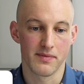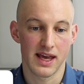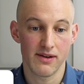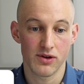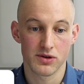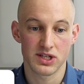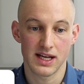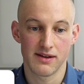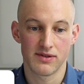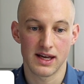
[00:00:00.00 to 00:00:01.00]
If you
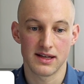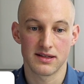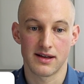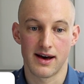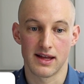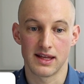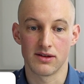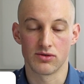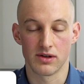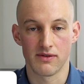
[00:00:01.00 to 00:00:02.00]
achieve this, I think
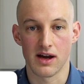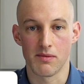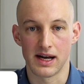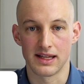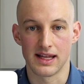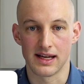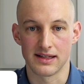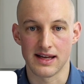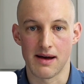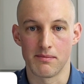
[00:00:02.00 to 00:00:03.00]
you'll do very well in the
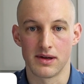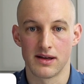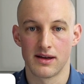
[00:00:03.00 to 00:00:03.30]
exam.